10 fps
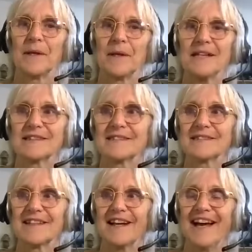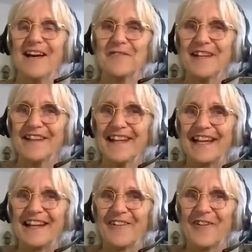But it's
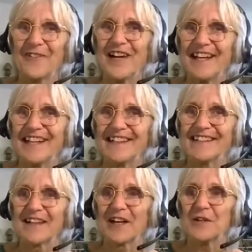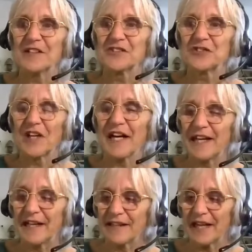everything already. So the
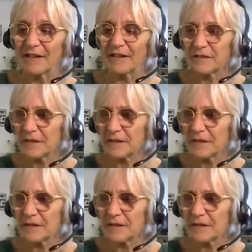trying, that